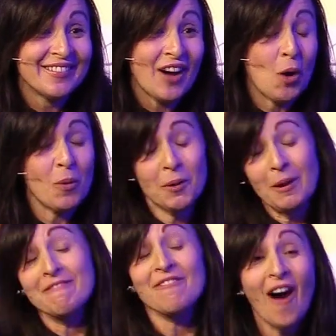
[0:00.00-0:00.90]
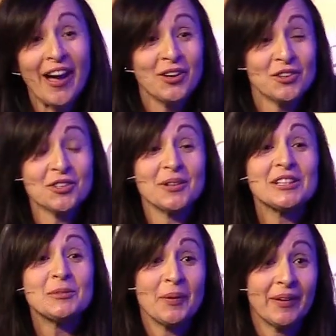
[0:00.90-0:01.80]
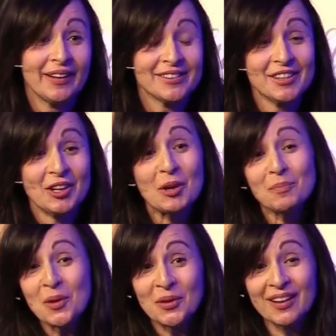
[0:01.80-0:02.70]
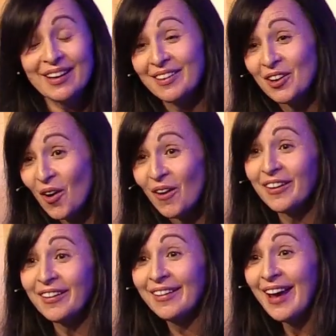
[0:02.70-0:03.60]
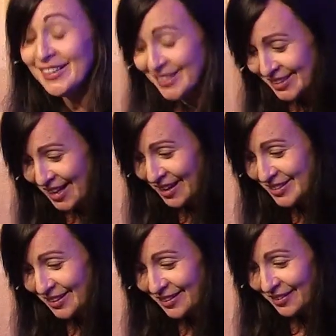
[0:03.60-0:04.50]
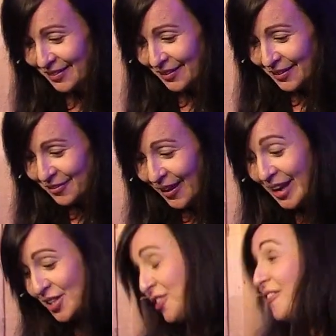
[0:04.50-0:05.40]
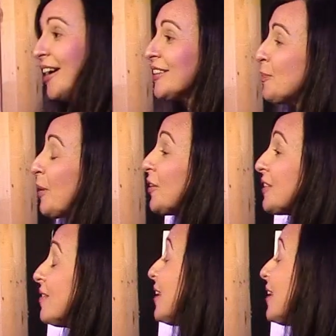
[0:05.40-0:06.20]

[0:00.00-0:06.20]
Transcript: I want to invite you to experience the community that God has intended for each of us, because in